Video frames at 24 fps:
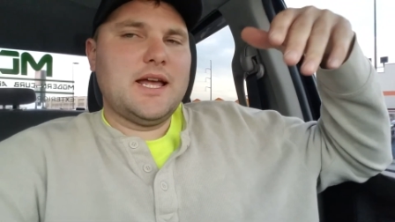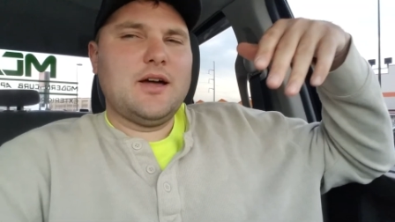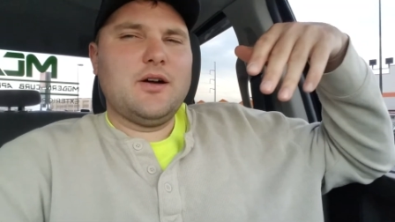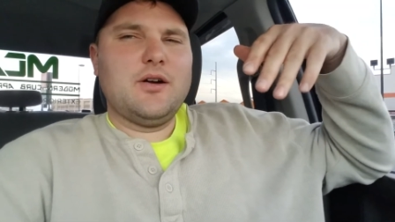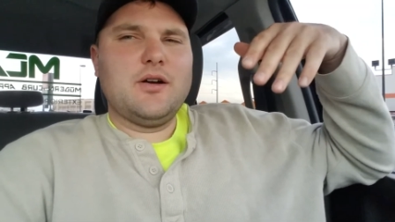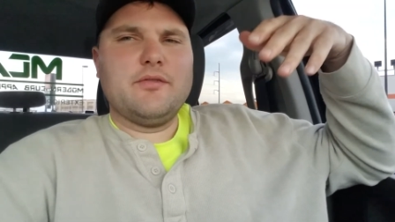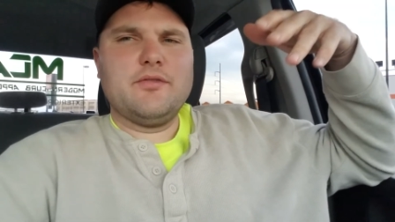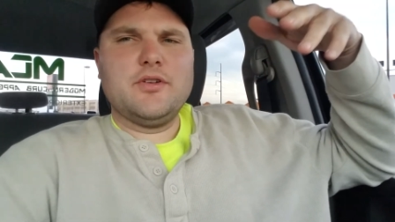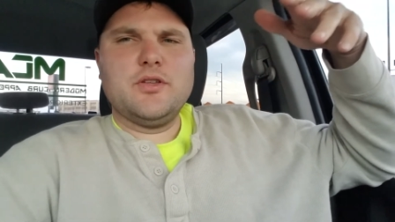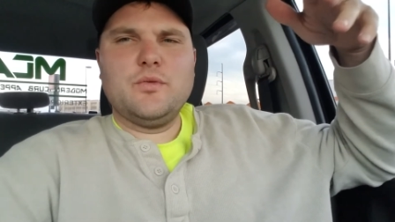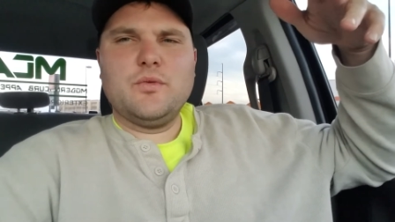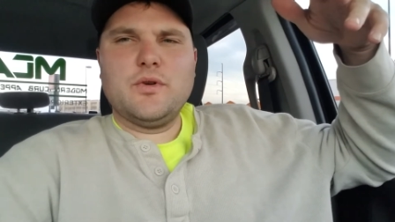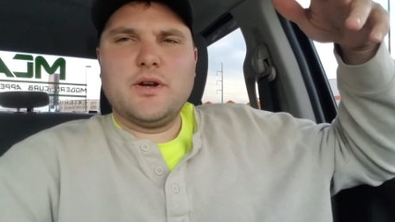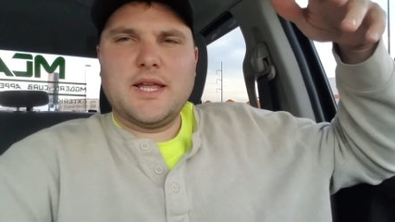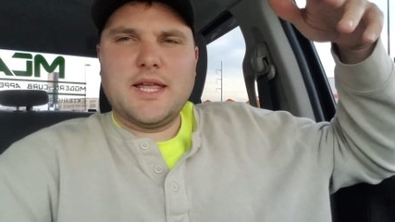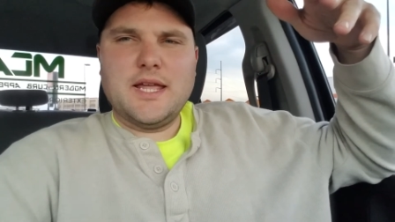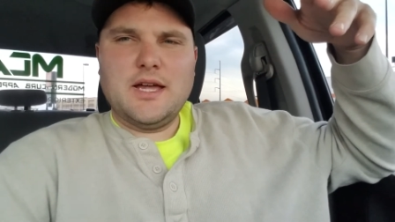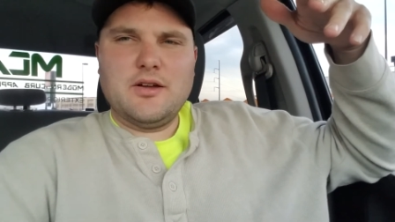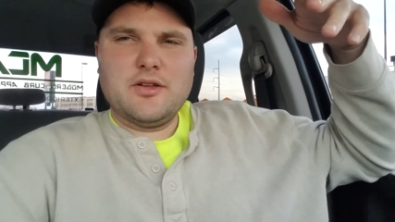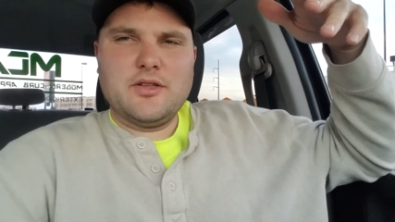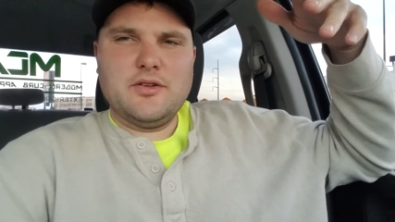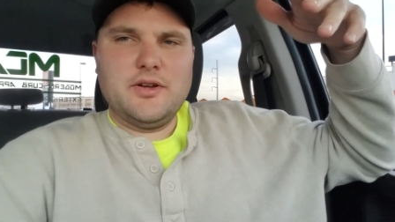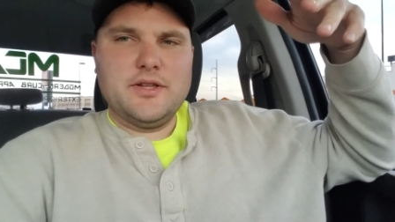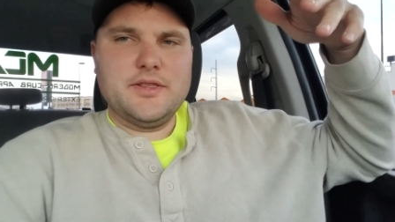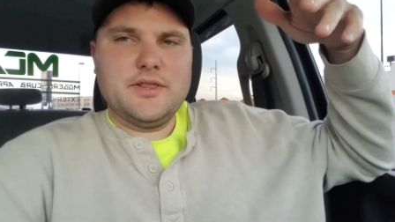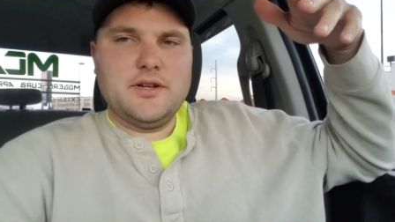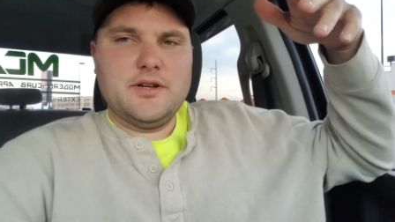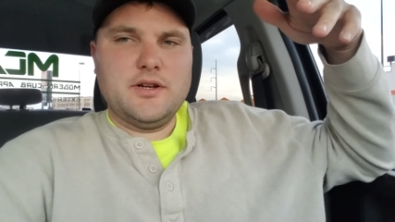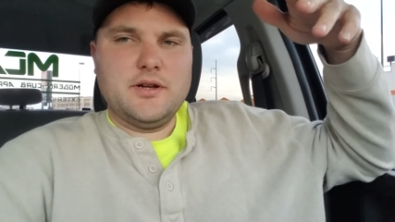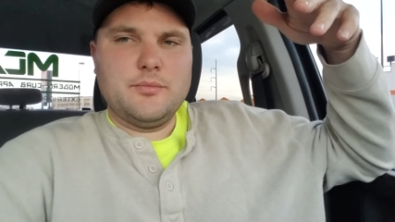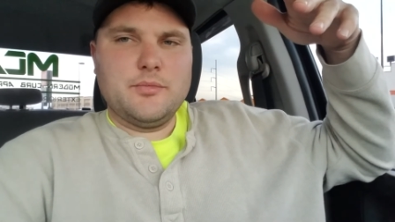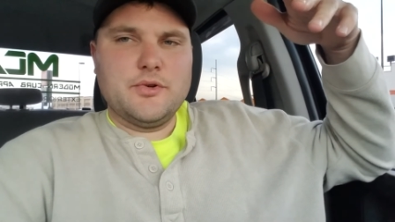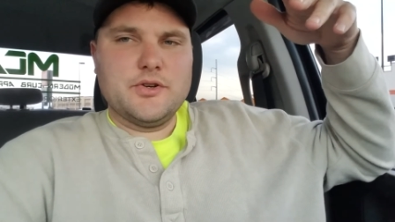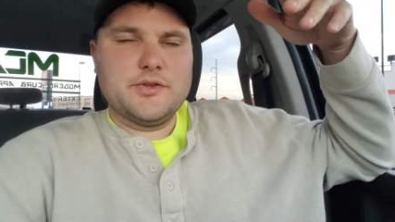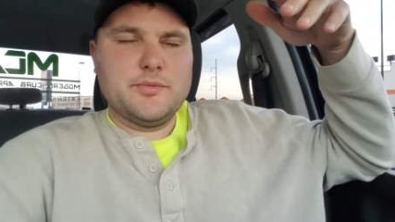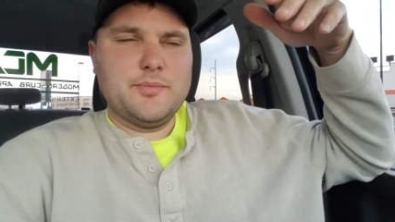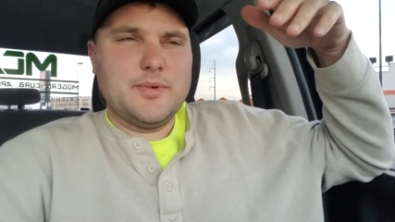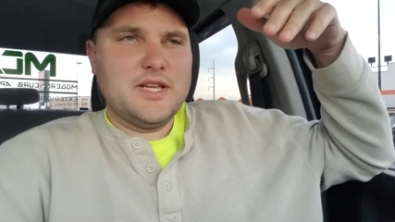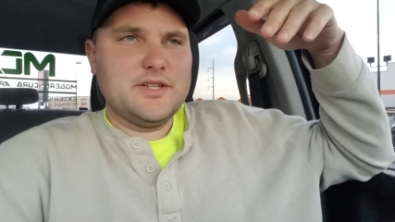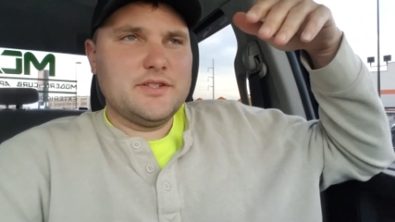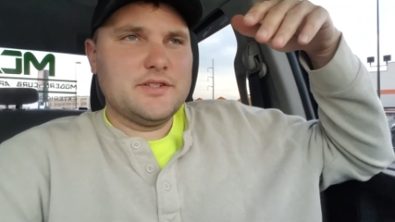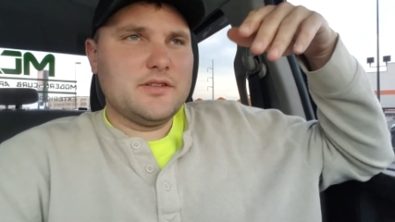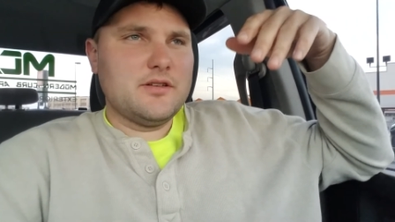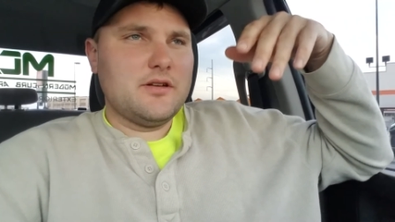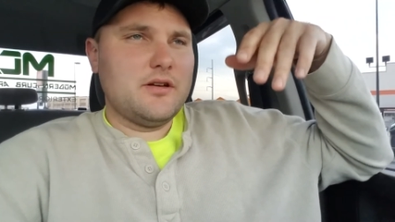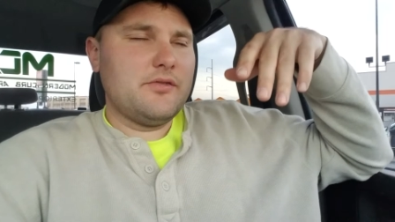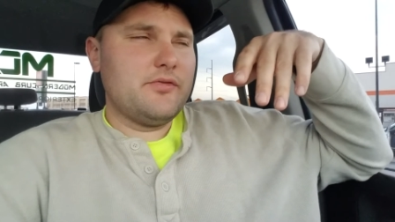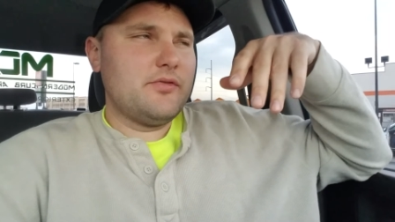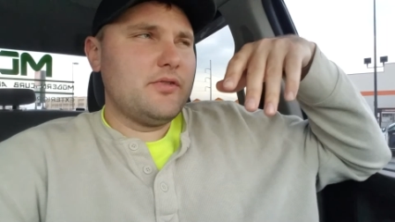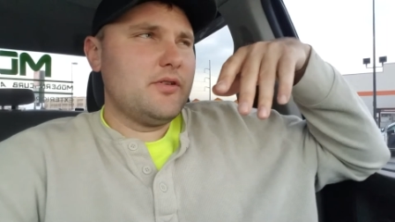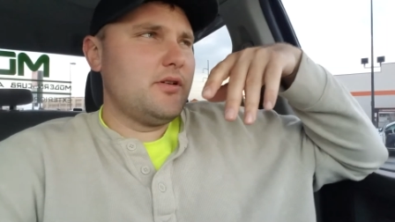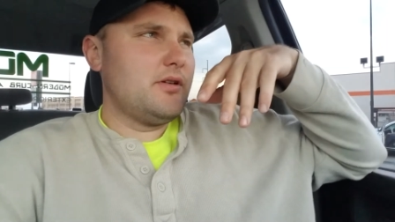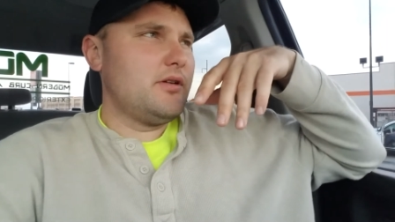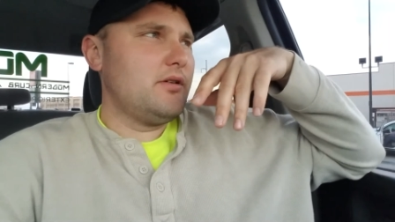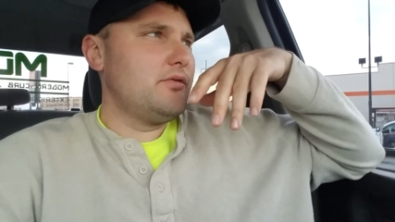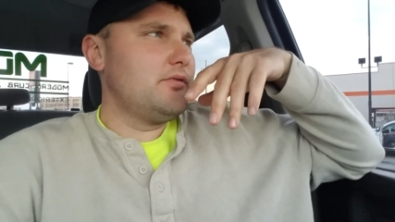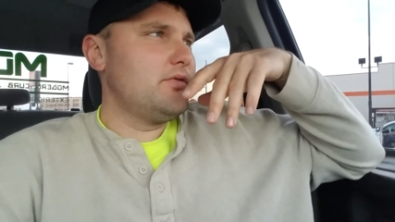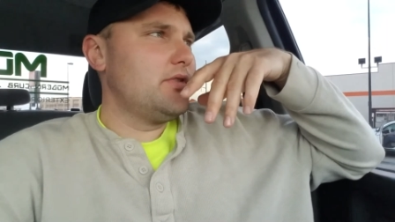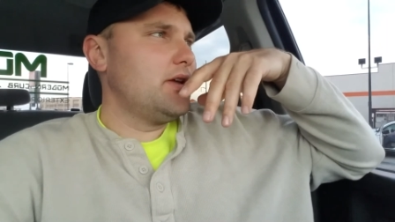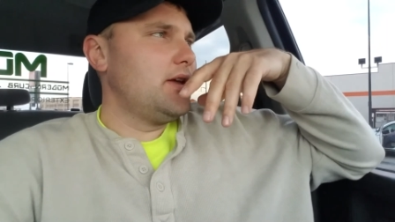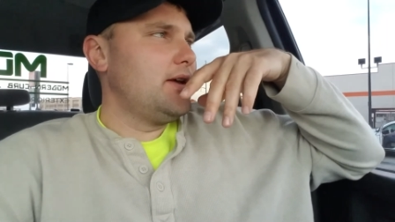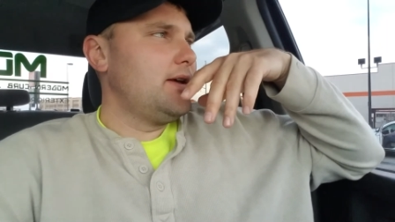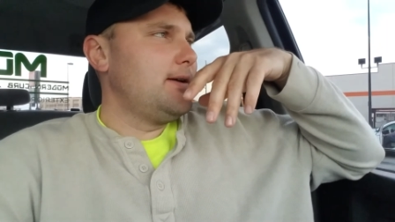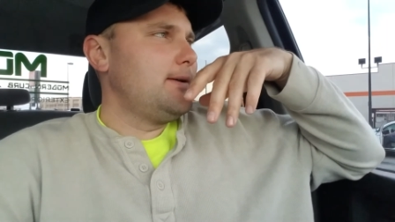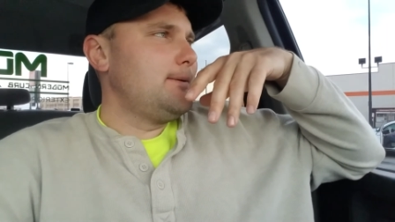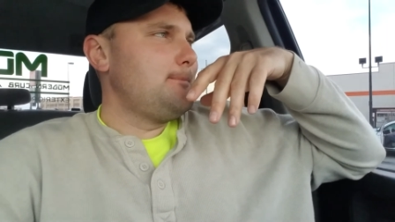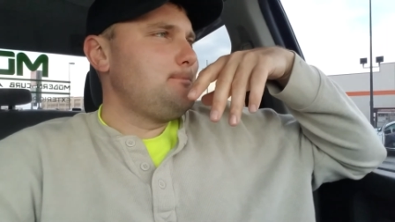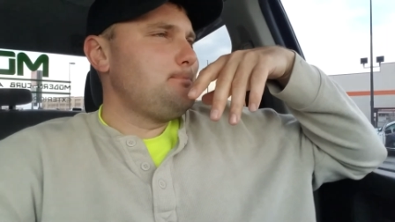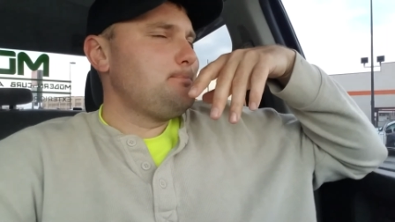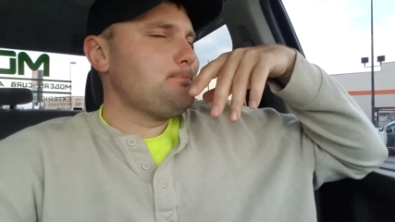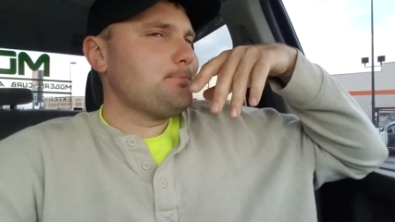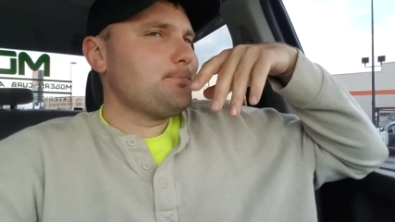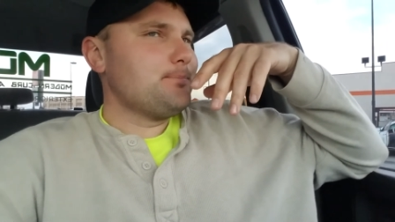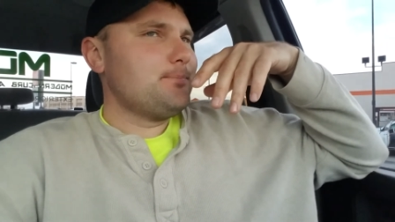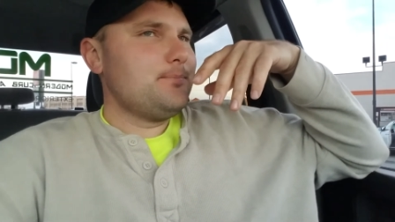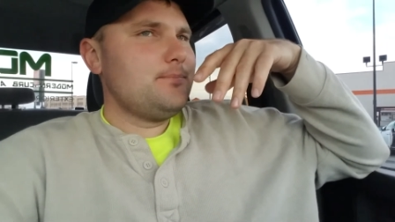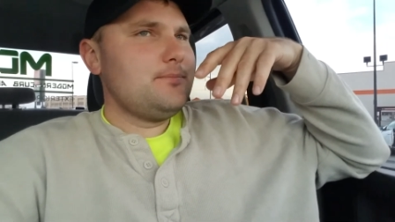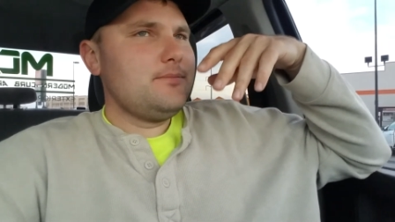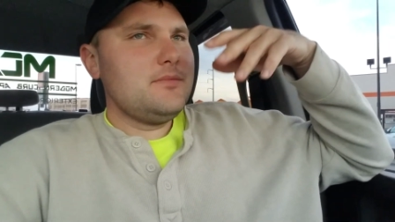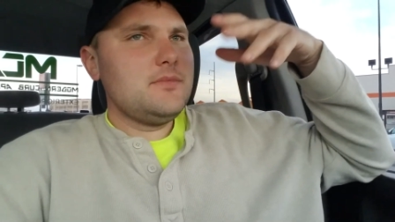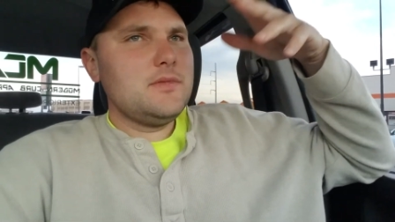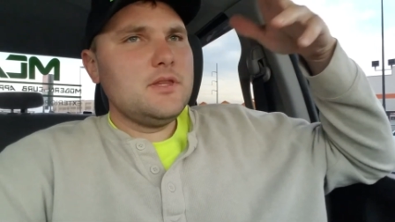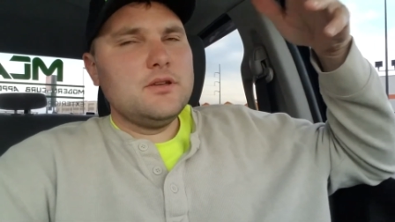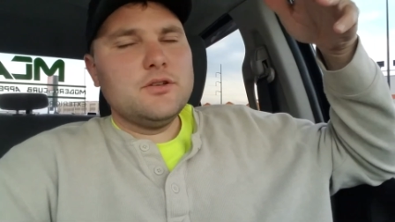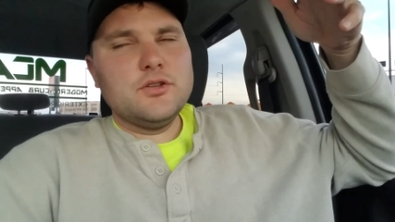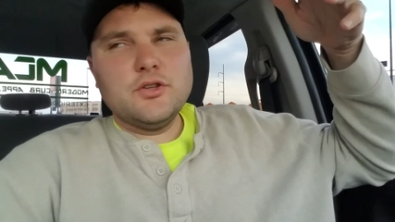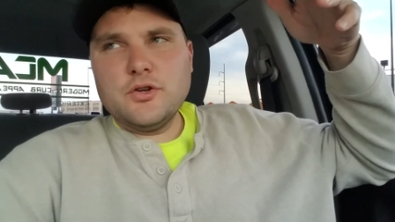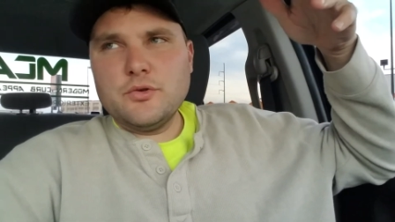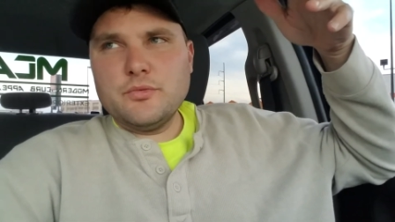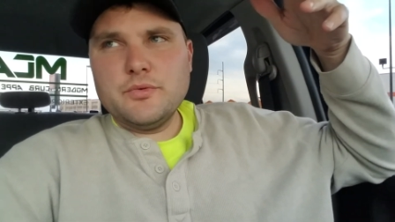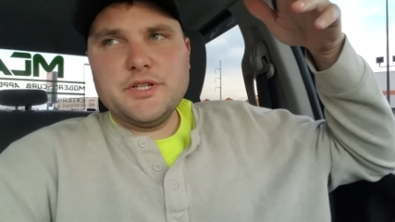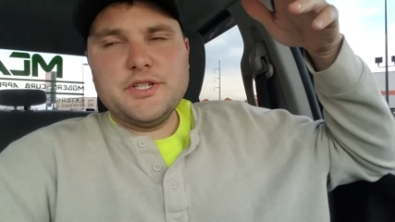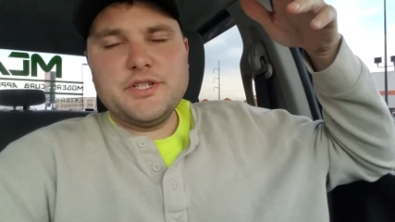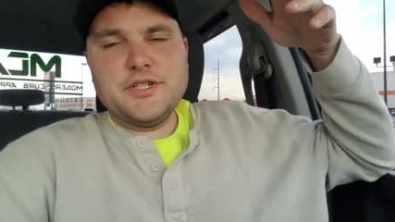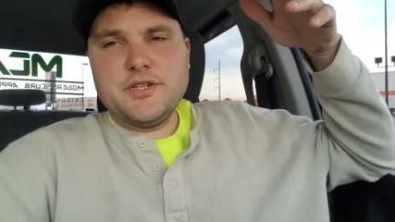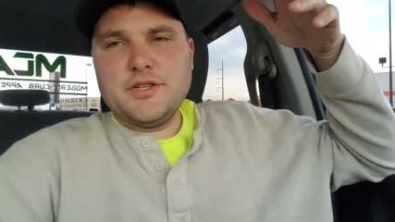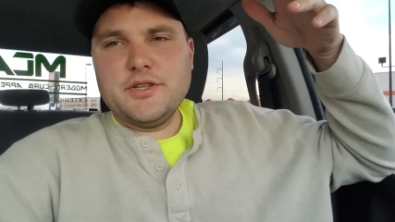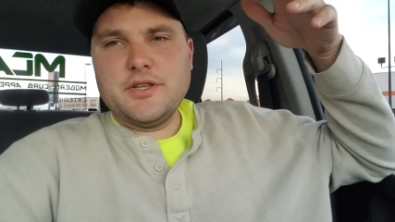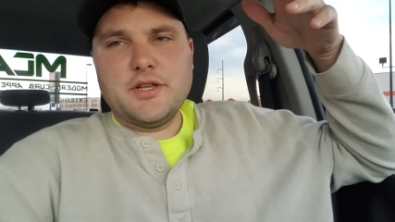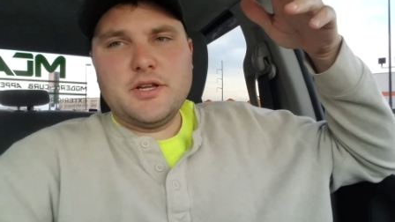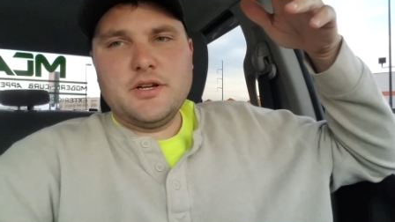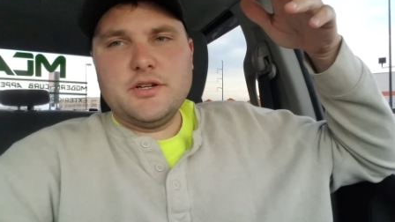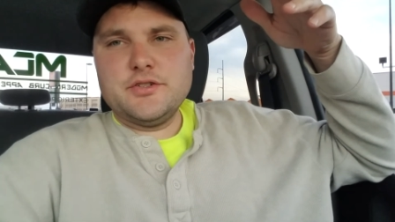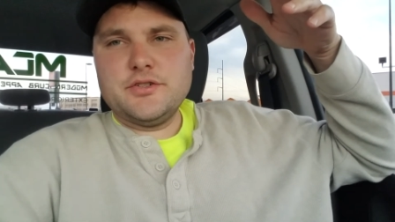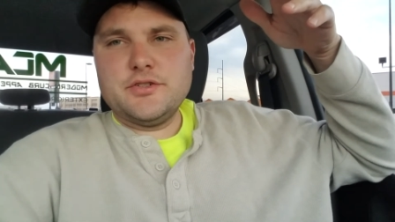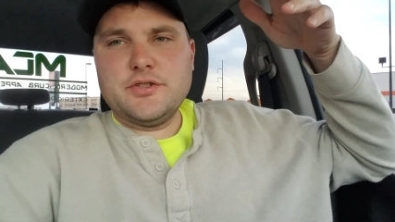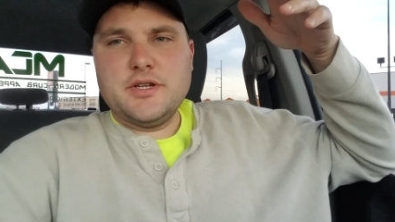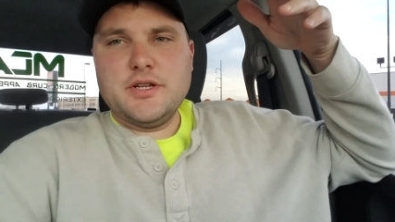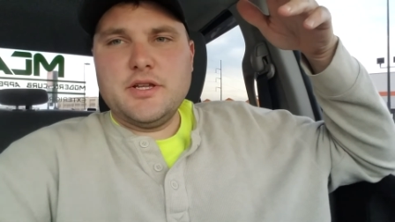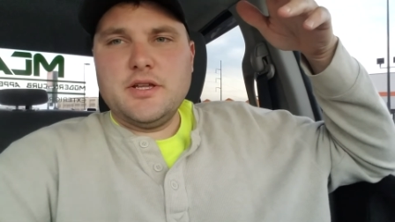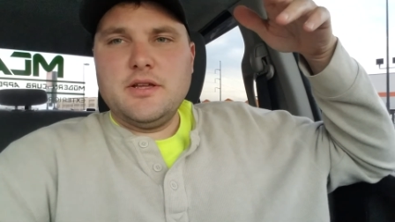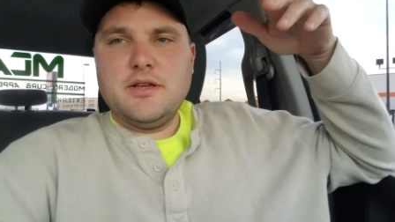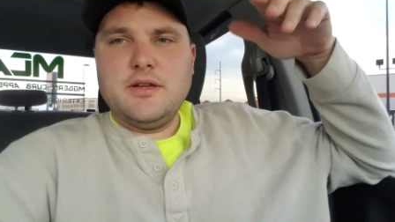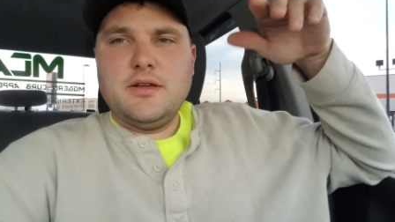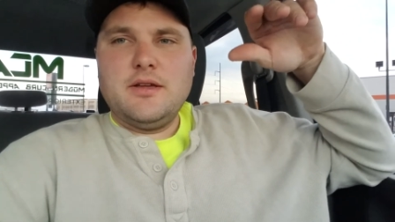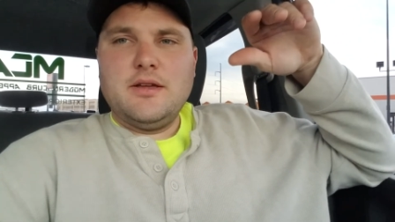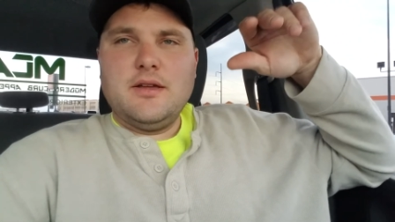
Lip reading: however you want to calculate the numbers based off of your region of the country.